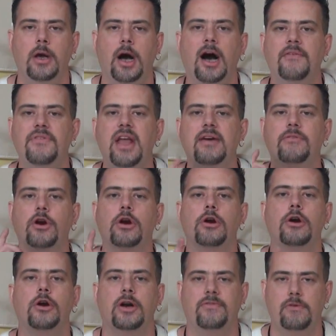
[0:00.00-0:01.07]
I've never
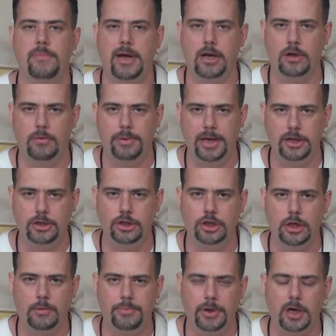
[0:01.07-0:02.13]
heard of a medical patient
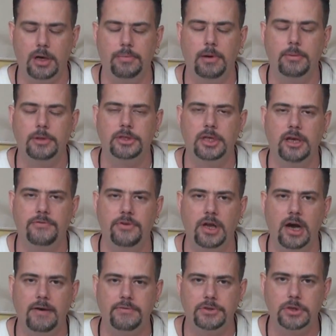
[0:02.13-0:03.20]
jumping on a public safety
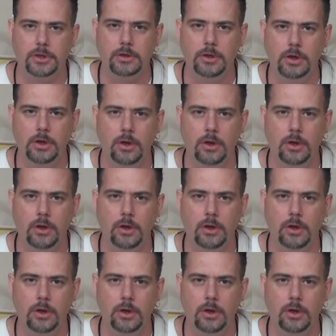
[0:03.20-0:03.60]
officer,